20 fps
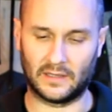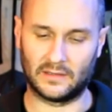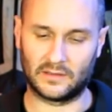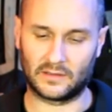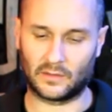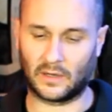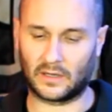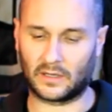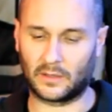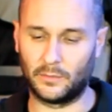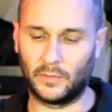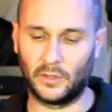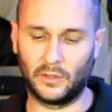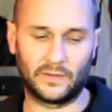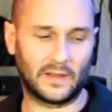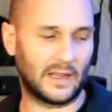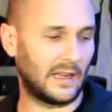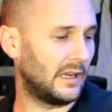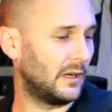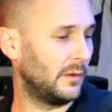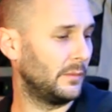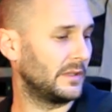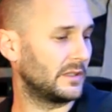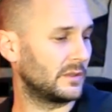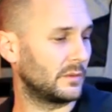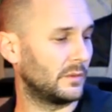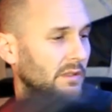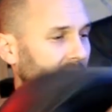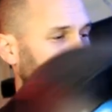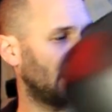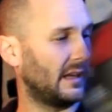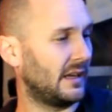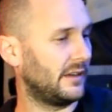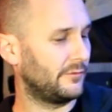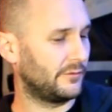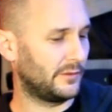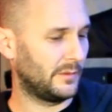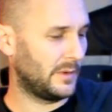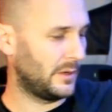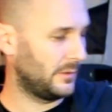So I can move that helmet to one side
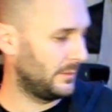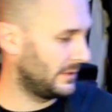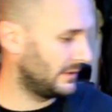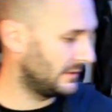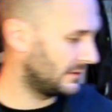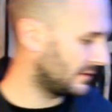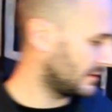for a moment,